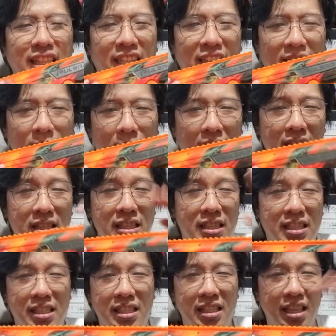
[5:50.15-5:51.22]
it
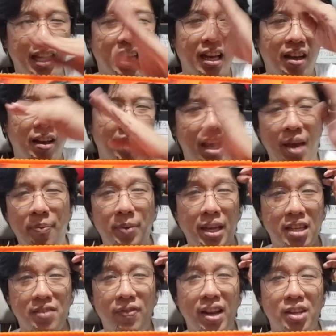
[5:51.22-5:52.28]
makes the
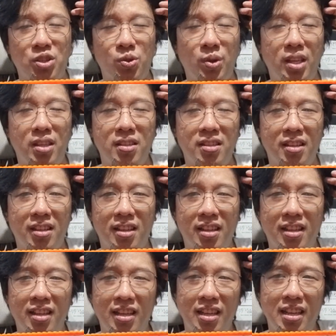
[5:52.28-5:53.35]
FPS fluctuates.
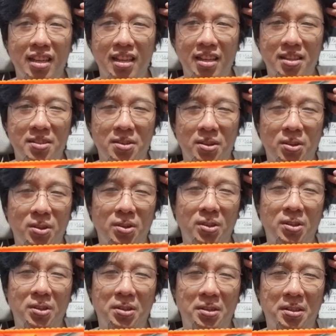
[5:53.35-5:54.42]

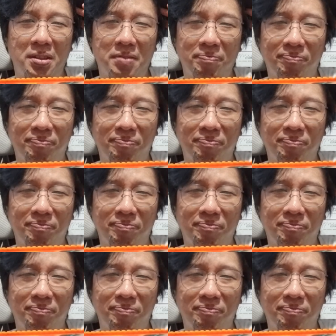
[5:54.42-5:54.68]
So